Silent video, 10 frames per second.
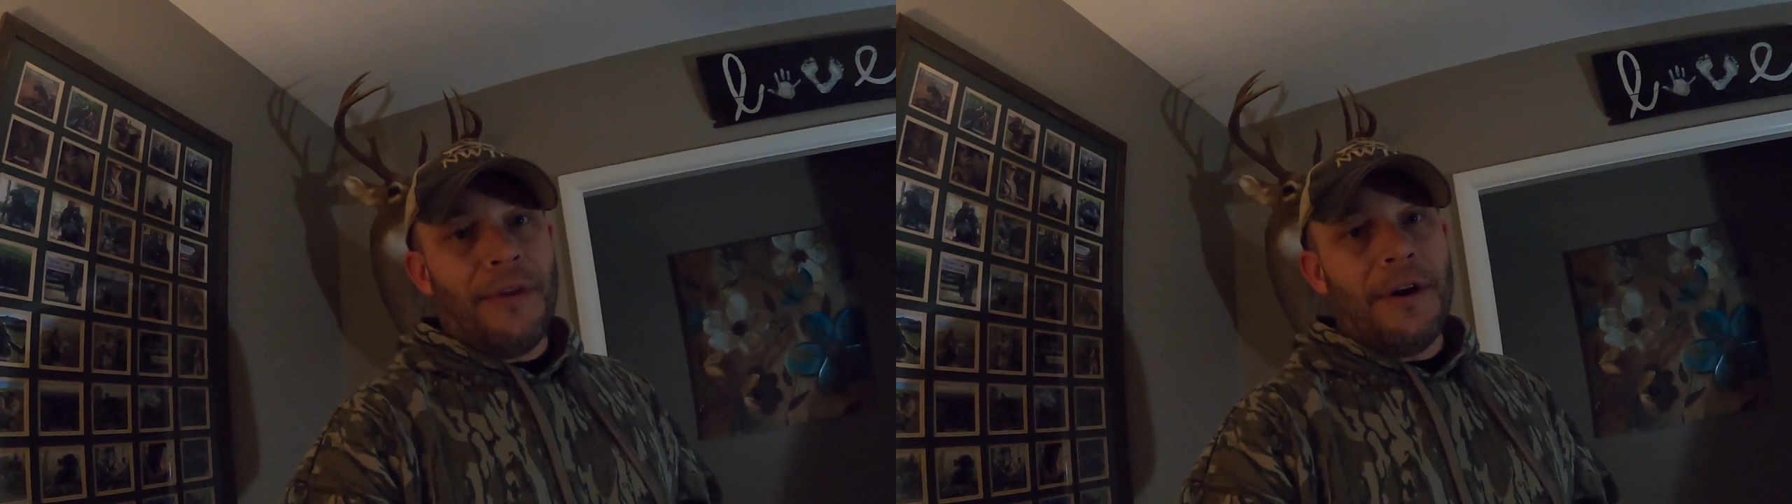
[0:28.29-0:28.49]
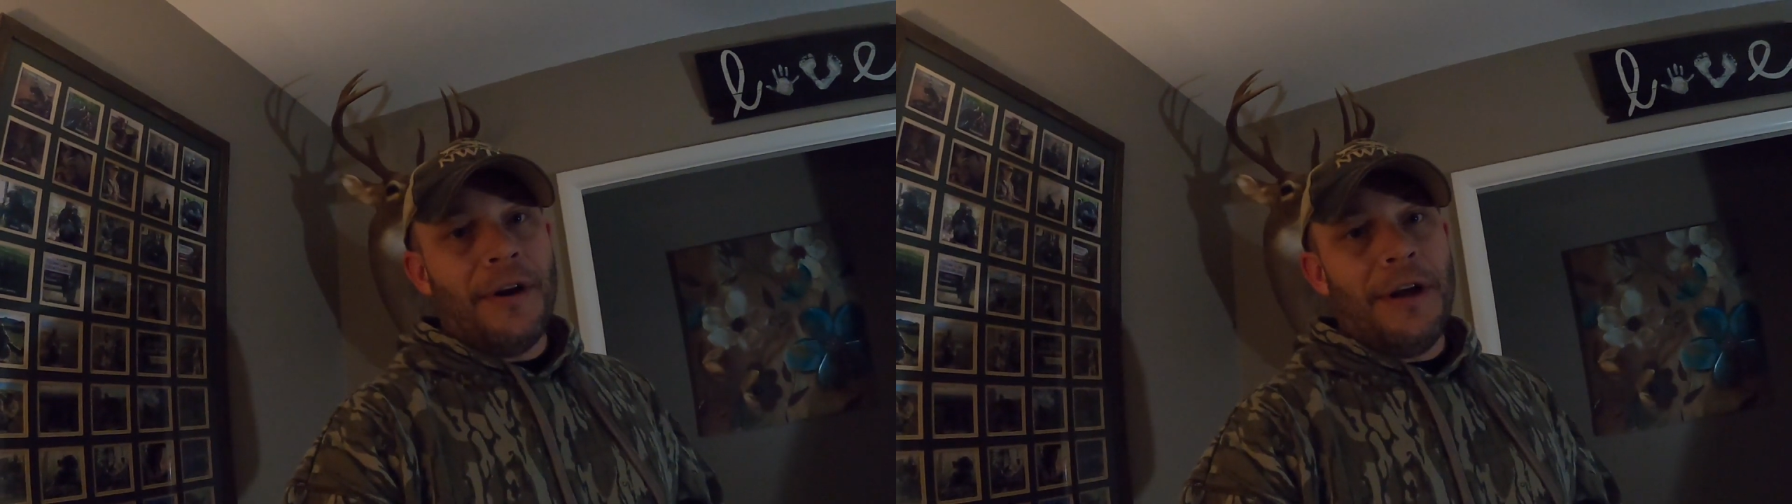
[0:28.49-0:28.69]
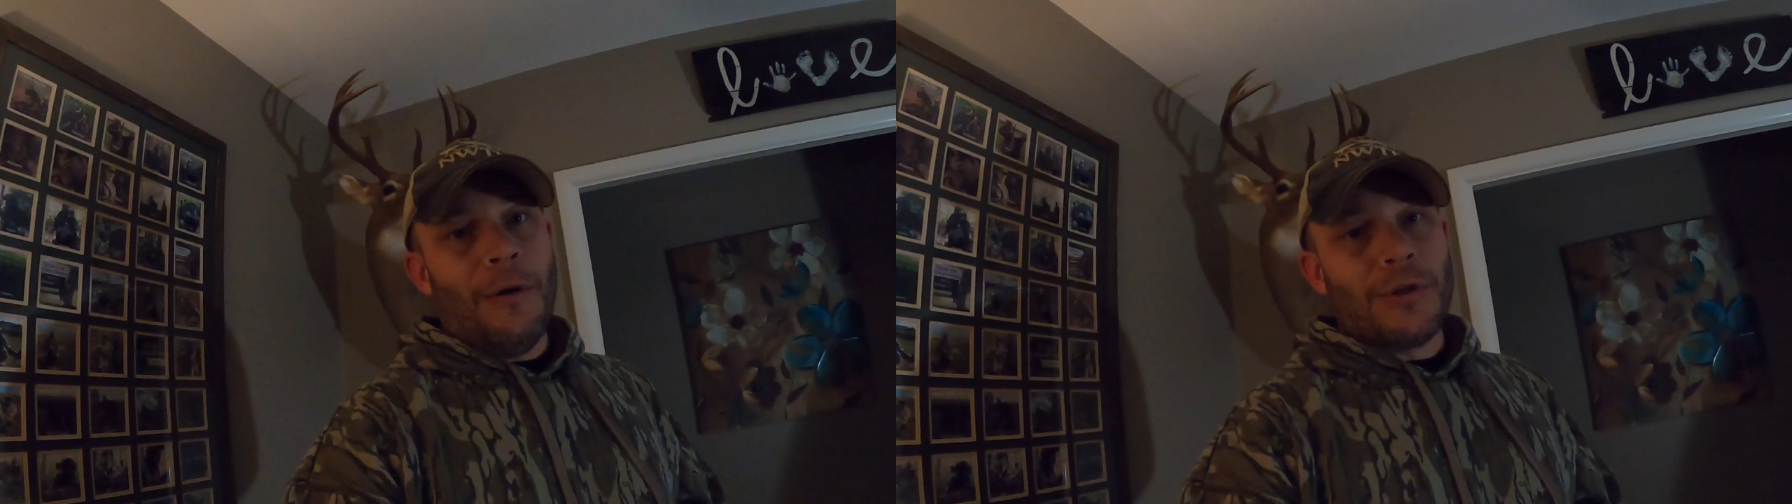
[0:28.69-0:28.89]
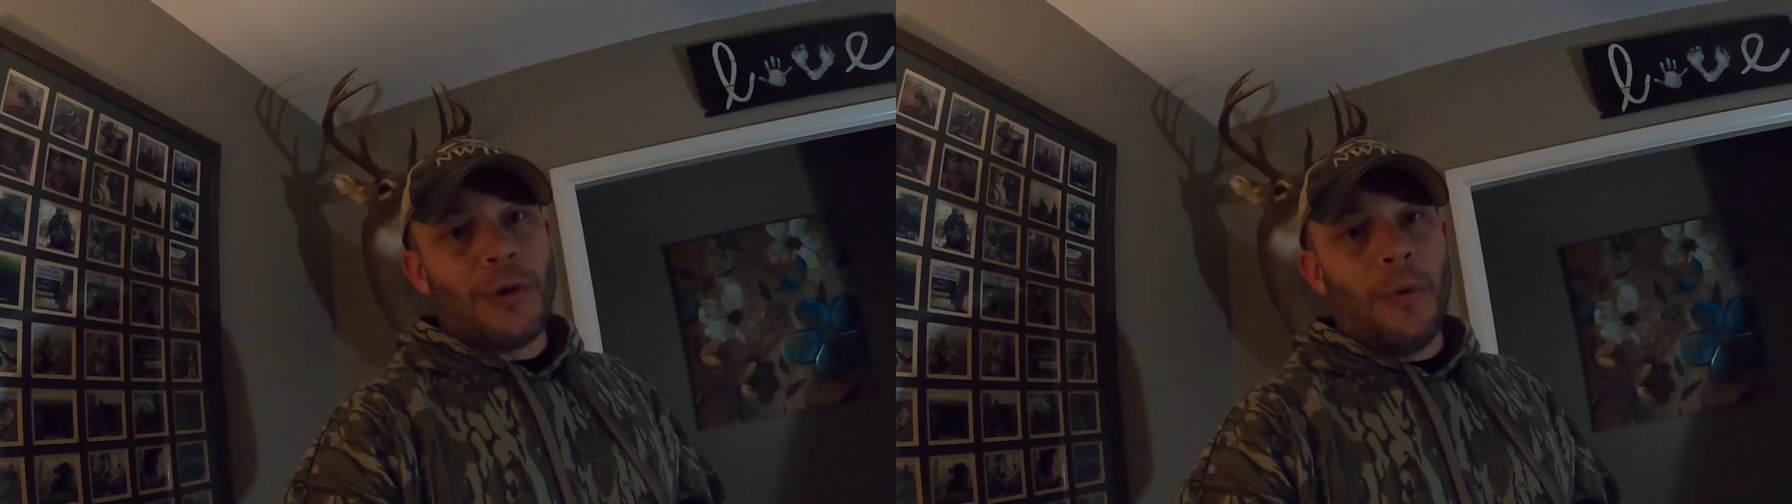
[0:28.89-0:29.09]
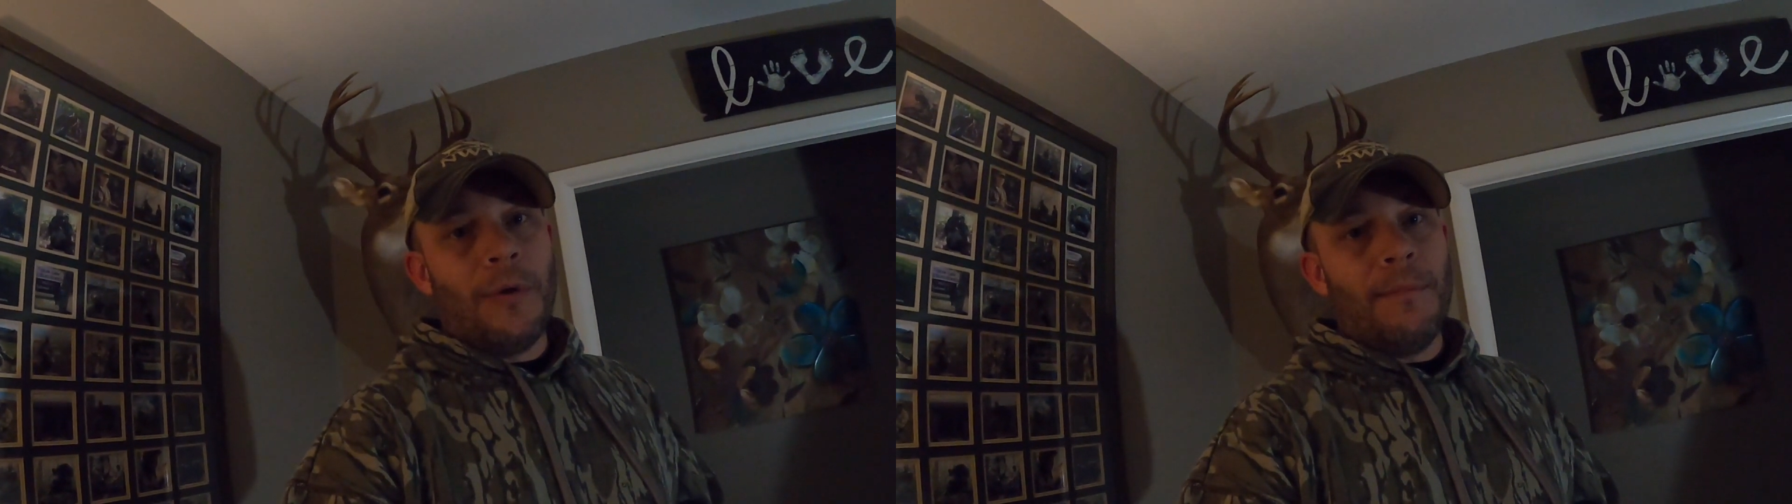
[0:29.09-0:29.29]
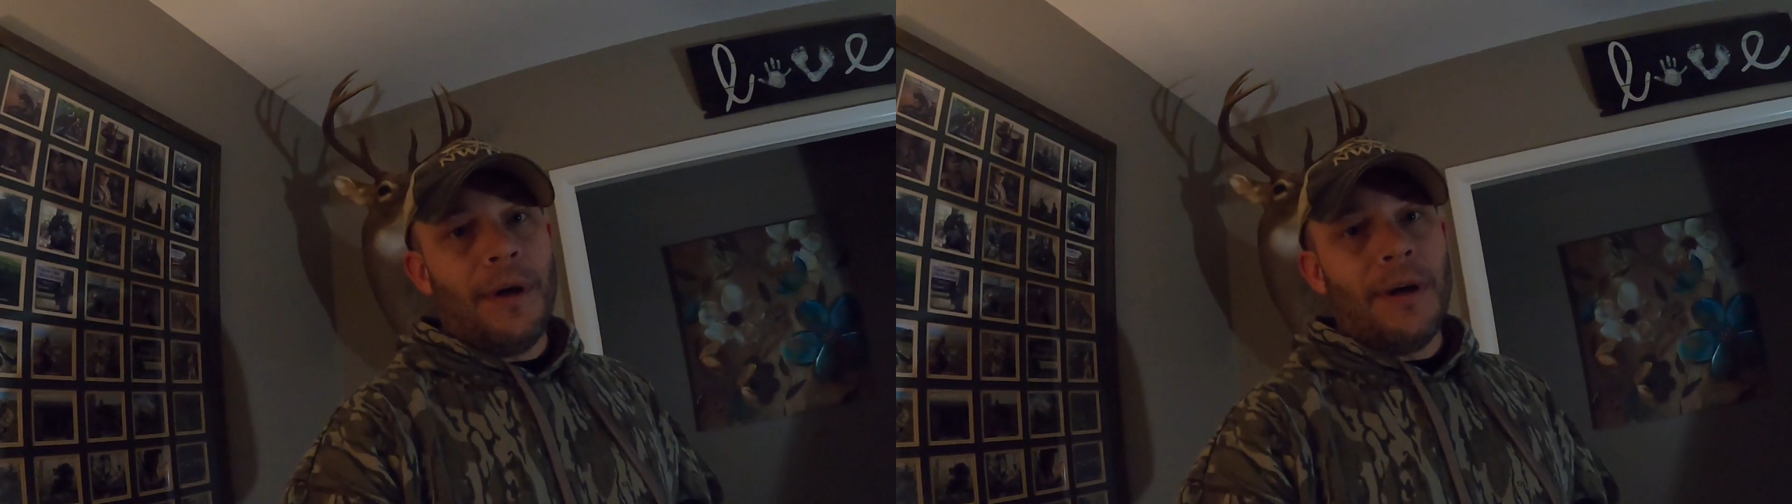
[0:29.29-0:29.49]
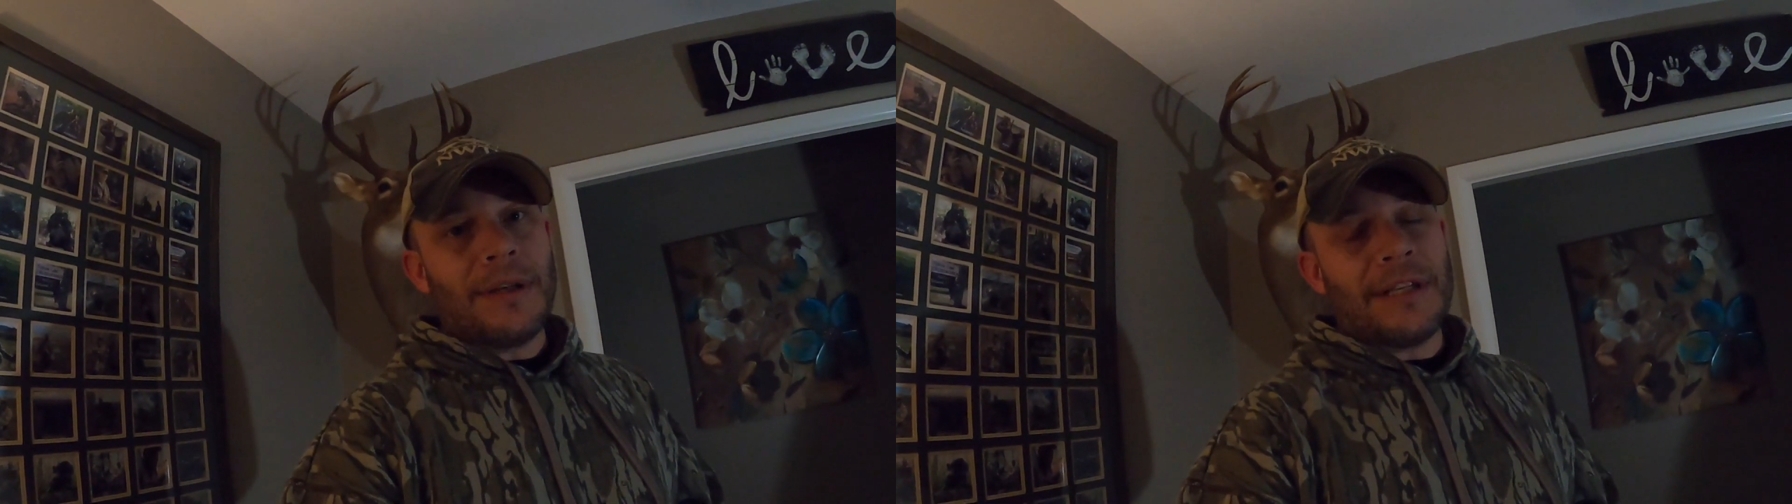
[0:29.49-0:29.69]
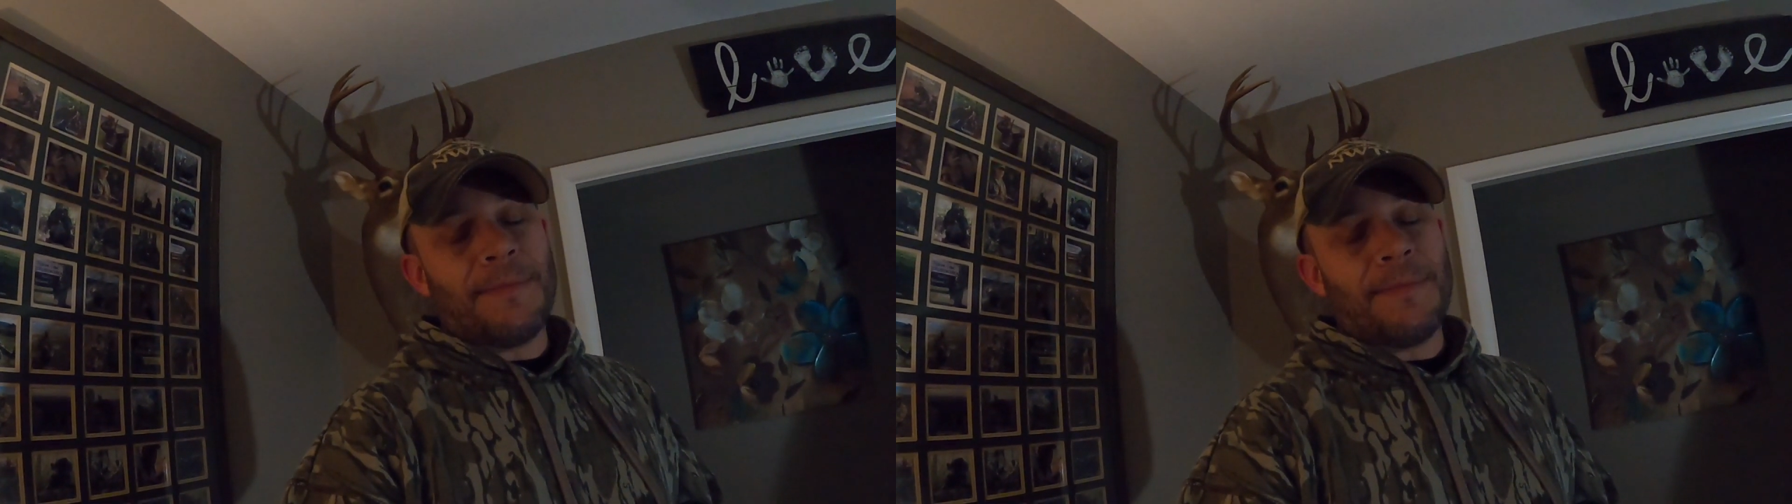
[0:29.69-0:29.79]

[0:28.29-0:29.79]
theory on scoring bucks,